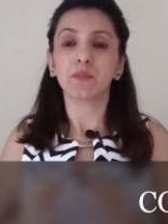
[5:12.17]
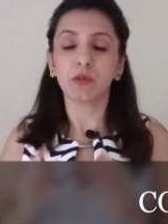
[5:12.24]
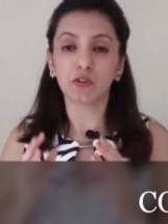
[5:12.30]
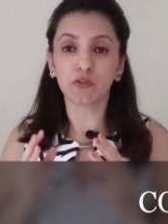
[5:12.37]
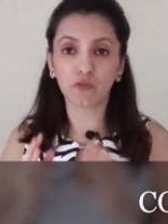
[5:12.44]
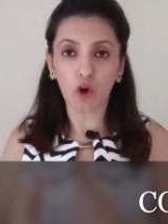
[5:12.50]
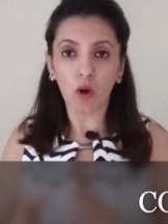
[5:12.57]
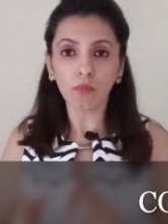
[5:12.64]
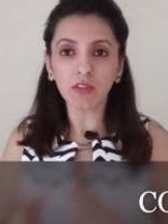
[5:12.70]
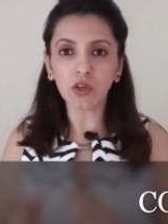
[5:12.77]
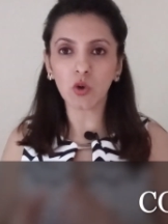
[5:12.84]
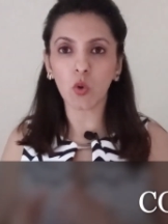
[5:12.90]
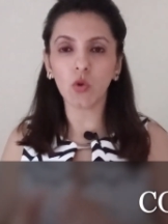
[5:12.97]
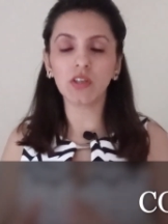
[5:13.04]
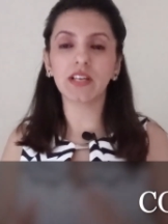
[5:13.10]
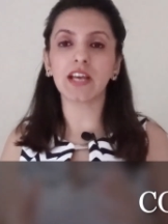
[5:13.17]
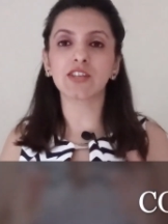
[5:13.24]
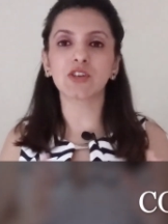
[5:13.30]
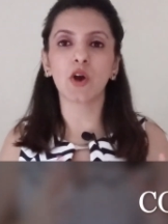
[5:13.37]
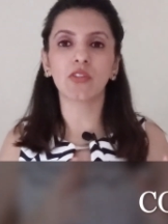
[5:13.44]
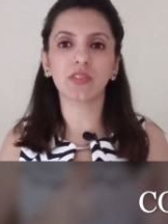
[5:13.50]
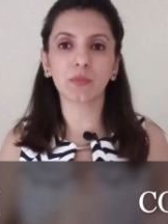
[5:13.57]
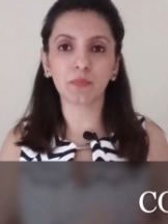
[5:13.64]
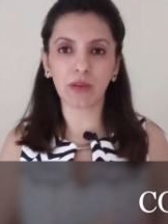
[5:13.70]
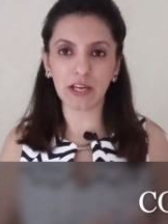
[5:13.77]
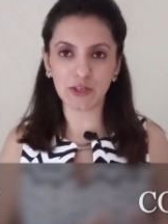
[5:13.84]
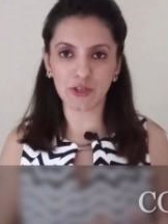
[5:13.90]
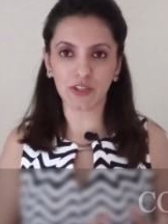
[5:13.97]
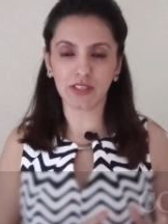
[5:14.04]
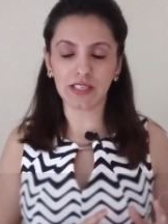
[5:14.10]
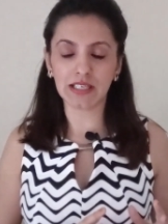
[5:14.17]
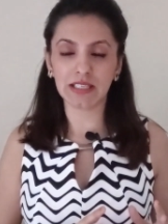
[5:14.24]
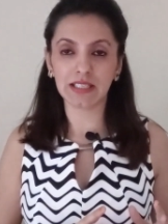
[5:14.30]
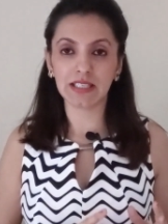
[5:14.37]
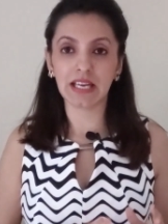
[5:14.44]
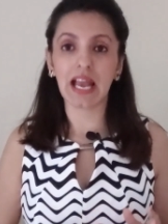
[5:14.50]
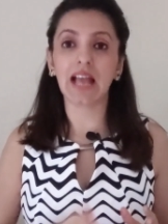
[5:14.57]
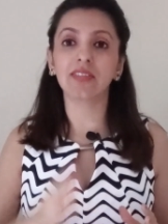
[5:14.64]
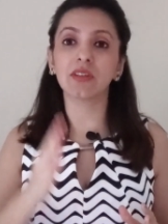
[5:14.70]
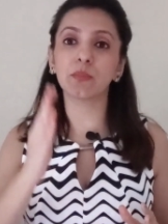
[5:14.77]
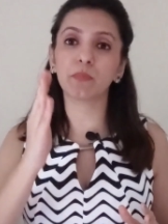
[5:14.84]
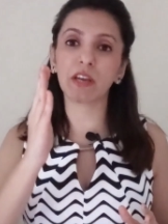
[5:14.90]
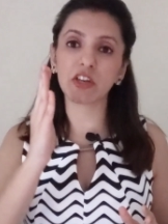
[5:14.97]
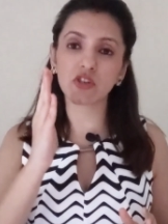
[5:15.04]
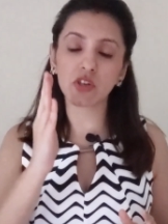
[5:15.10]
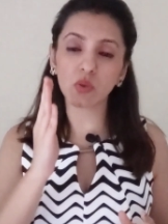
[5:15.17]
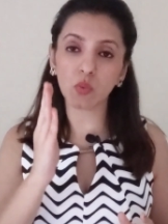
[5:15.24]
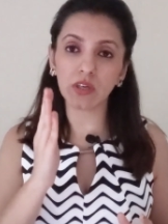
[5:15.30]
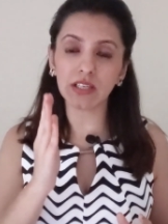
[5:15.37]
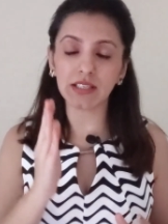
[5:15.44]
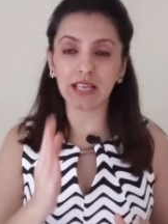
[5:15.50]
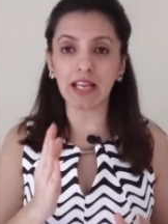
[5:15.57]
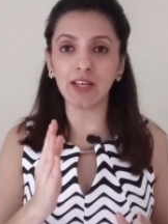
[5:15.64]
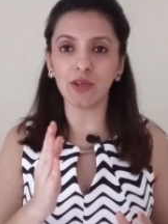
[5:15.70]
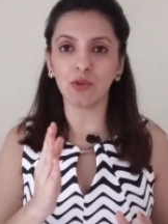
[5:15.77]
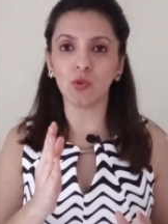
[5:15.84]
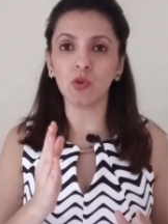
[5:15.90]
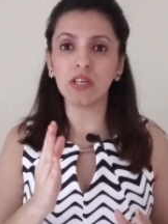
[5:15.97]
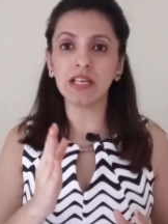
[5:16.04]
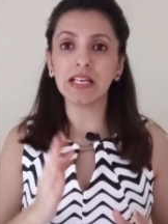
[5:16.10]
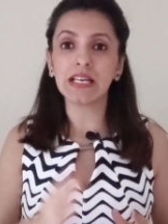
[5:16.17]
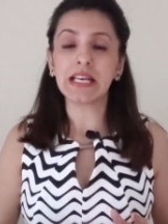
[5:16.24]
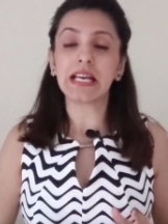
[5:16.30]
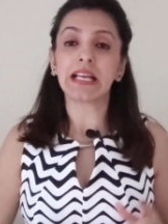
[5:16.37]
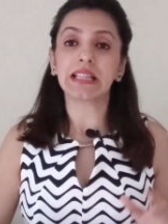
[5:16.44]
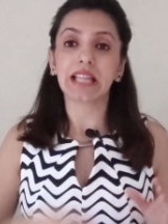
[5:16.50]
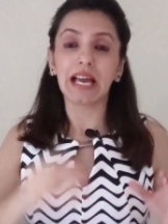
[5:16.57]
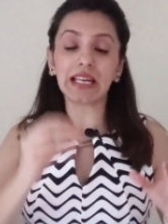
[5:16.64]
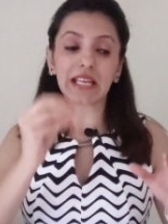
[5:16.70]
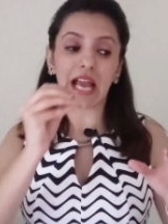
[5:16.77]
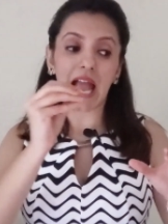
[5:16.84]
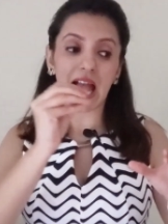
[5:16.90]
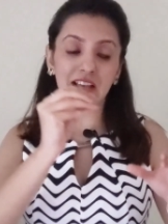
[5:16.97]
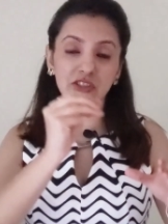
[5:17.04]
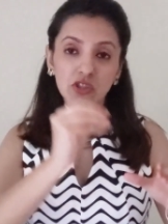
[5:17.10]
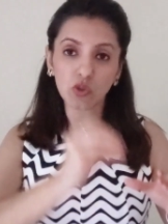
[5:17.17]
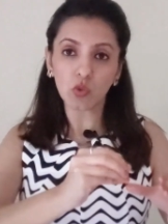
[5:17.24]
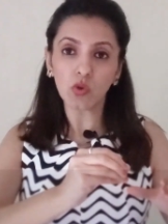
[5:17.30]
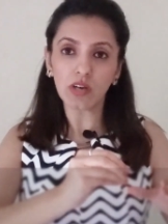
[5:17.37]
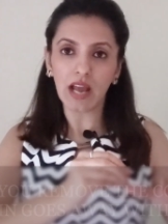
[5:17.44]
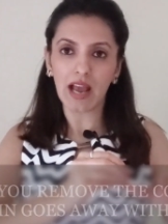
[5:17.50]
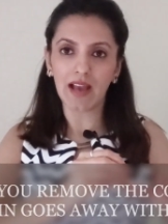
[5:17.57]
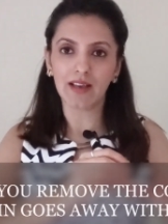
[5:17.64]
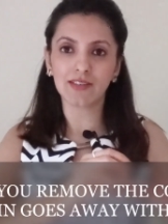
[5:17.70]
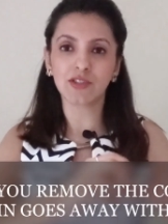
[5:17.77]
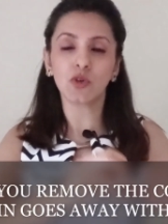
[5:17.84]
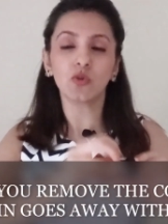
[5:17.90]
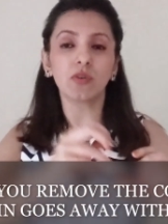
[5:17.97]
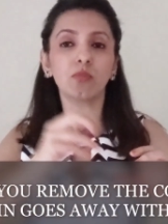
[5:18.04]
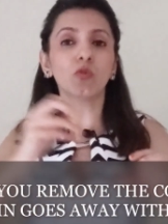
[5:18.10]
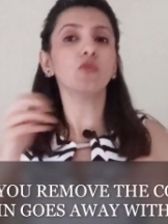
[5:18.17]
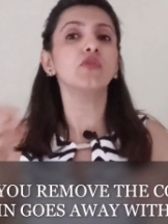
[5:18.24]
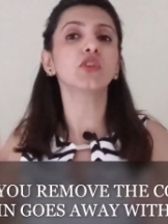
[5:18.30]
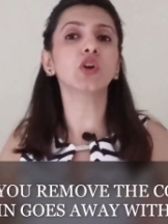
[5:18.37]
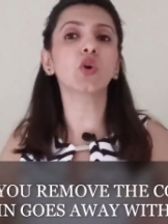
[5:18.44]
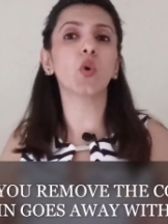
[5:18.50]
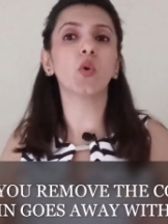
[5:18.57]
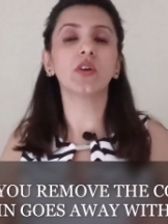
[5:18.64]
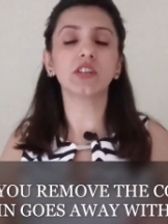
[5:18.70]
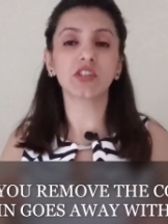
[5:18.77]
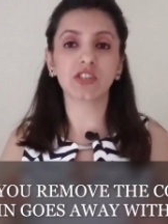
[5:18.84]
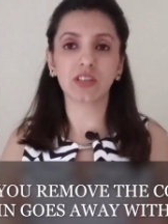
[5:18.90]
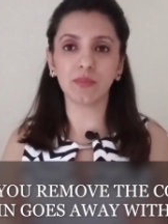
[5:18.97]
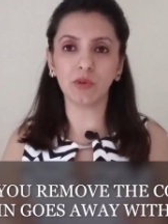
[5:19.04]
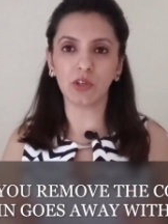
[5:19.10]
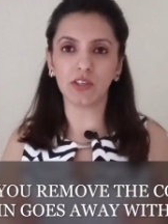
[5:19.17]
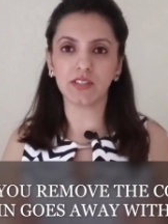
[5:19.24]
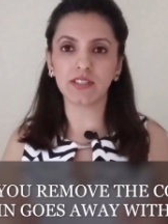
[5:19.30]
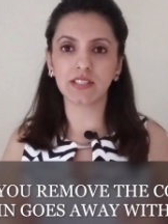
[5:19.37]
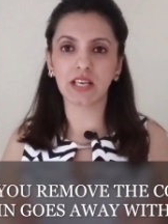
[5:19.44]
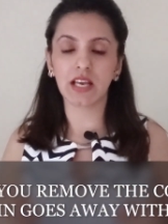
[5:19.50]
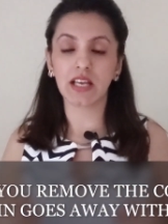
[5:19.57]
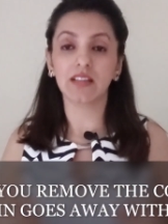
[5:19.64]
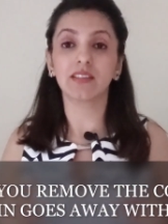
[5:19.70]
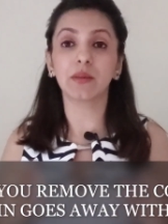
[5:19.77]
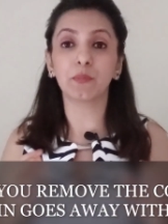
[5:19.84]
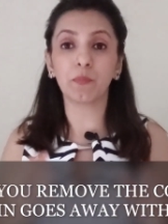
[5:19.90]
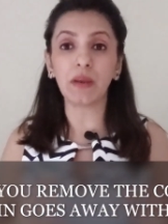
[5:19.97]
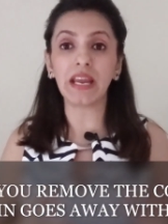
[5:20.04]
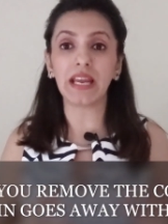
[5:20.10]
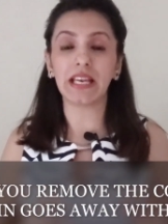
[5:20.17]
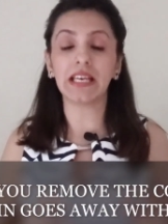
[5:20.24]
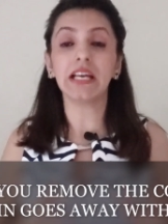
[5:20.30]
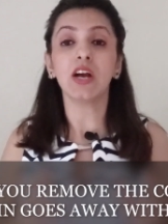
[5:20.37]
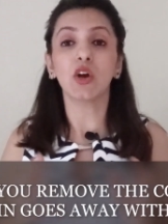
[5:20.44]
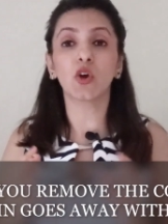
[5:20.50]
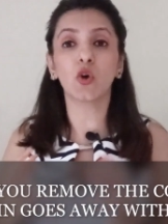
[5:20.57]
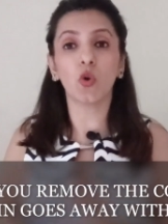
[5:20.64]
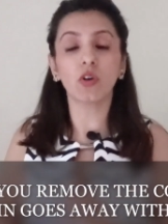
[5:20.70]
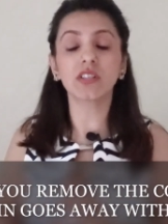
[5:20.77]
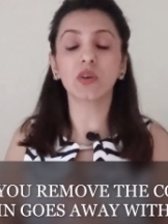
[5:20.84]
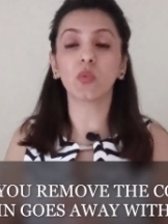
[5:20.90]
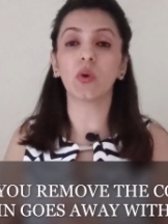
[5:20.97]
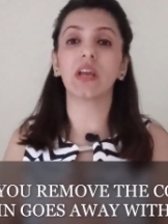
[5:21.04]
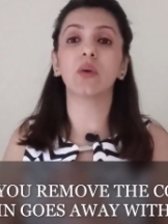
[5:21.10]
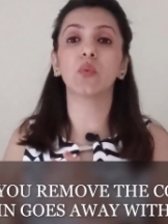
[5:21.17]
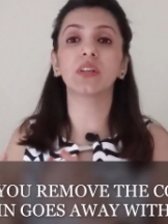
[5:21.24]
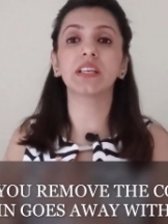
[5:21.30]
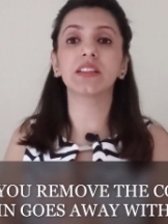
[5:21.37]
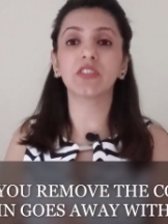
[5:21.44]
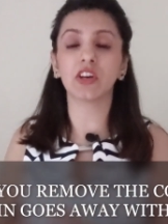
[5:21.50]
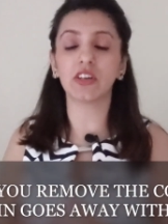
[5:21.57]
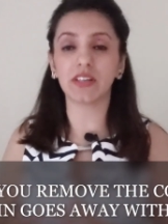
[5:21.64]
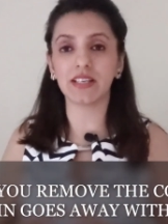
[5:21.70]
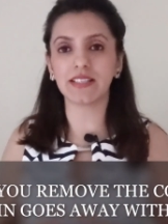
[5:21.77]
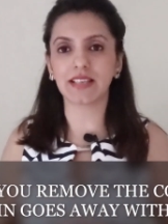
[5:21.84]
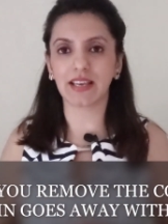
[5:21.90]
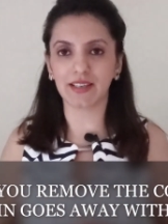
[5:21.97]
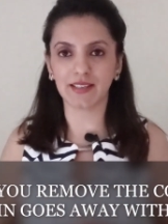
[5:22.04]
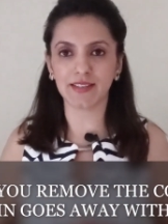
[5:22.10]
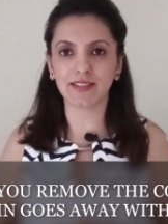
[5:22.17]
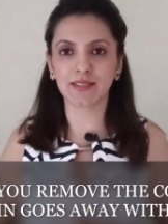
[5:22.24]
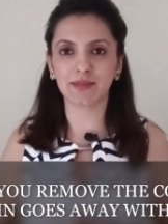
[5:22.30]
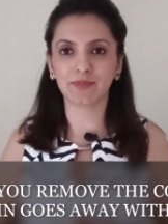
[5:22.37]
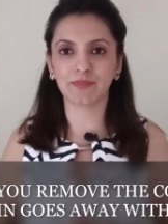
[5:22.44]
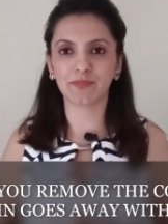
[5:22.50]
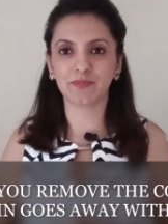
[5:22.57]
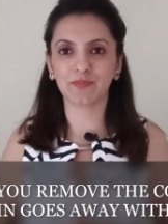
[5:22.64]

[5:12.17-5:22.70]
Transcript: Perform the cold test on the patient, and the patient will tell you that as soon as you remove the cold stimulus, the pain goes away within thirty seconds.